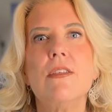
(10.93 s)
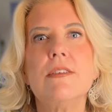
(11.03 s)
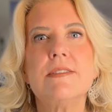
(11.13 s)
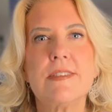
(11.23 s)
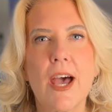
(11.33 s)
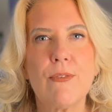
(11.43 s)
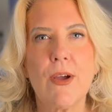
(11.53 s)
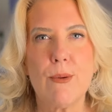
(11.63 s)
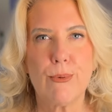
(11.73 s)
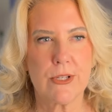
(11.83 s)

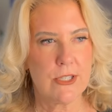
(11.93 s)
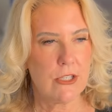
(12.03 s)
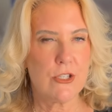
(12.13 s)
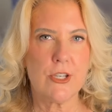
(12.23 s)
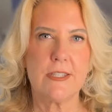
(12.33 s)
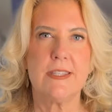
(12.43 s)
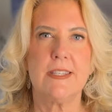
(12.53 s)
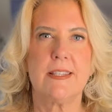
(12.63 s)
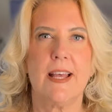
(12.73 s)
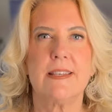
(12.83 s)
Sapphire Princess just
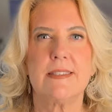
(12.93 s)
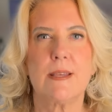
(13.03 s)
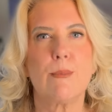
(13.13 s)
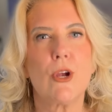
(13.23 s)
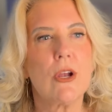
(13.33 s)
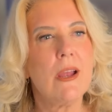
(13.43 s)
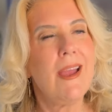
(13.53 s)
this last summer